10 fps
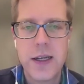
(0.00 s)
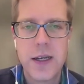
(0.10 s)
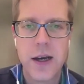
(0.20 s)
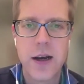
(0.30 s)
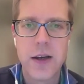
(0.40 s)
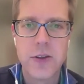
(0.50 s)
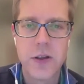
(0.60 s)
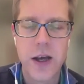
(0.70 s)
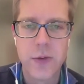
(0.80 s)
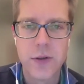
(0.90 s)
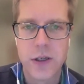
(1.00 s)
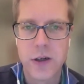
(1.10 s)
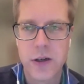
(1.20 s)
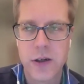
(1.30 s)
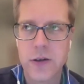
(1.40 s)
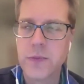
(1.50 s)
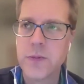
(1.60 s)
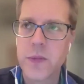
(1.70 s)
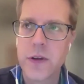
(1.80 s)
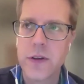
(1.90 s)
And so that was
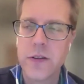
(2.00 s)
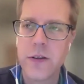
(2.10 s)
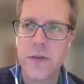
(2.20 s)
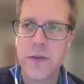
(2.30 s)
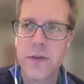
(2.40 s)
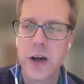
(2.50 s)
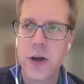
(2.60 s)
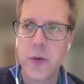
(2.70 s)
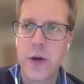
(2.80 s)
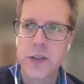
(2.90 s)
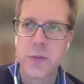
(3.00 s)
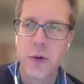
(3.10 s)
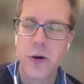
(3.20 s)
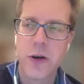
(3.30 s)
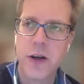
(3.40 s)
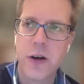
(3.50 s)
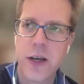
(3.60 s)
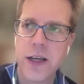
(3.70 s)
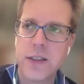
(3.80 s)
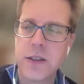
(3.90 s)
the first area we explored. In our
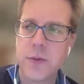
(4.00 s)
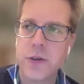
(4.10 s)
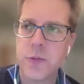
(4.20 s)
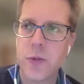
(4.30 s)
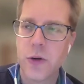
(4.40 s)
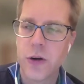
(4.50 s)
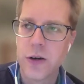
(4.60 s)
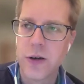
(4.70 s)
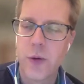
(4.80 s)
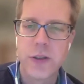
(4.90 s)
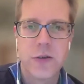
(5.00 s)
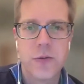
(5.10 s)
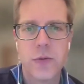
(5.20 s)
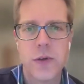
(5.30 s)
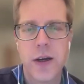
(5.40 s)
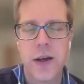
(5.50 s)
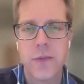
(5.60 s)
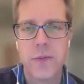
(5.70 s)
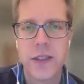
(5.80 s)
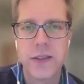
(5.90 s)
case, it wasn't
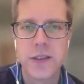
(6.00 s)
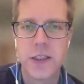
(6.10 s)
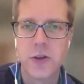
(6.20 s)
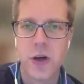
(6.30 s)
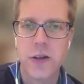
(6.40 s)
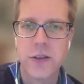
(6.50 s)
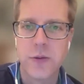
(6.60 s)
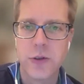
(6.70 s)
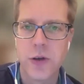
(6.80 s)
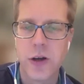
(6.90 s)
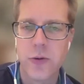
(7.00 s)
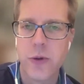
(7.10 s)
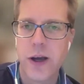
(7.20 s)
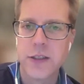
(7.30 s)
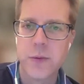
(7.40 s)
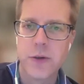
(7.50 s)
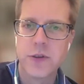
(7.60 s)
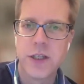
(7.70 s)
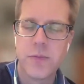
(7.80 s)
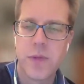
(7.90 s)
existing drugs. It was trying to apply some of those
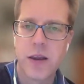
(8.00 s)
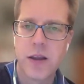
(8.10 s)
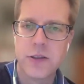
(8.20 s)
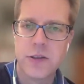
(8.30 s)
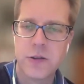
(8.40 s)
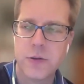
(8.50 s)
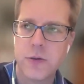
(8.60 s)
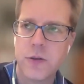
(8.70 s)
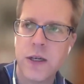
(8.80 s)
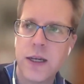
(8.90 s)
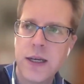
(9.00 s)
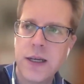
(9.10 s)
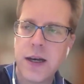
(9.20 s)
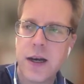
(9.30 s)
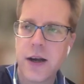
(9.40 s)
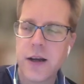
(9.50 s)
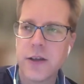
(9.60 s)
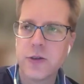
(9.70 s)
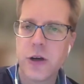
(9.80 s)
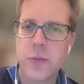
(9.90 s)
same methods to
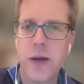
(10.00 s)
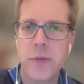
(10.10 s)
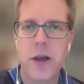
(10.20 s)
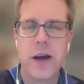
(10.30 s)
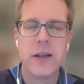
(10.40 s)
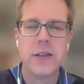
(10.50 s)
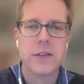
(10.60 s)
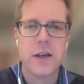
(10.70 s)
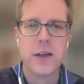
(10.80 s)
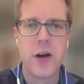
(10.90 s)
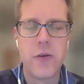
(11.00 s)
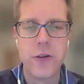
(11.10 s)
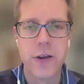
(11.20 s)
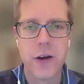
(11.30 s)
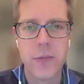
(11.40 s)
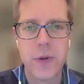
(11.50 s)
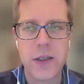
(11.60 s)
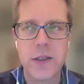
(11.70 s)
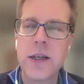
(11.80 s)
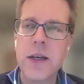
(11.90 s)
drug pipelines and kind of novel
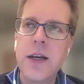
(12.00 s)
therapies.